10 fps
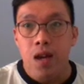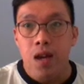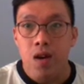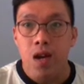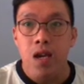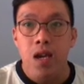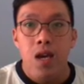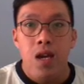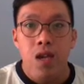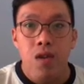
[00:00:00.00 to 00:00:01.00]
Okay,
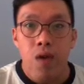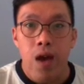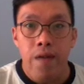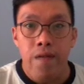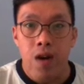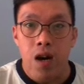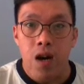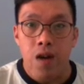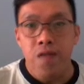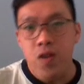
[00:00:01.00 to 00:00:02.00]
you
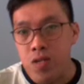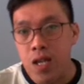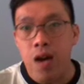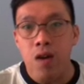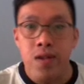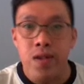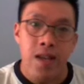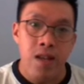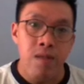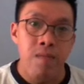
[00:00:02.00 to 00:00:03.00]
have Fortune Town is
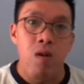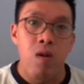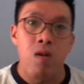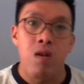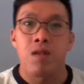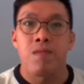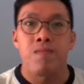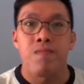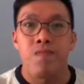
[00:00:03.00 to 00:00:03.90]
another mall.